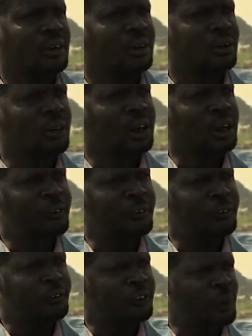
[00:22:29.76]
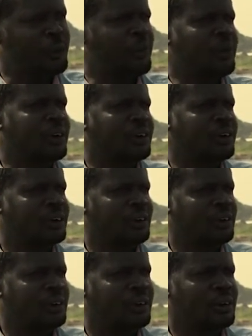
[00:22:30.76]
to give support,
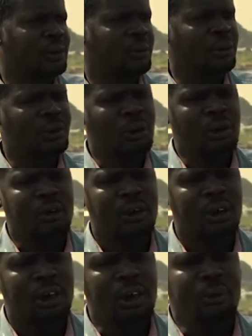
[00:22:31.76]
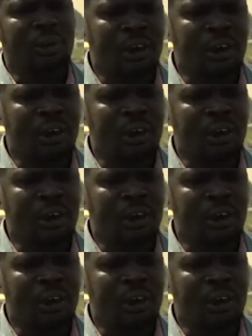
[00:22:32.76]
because even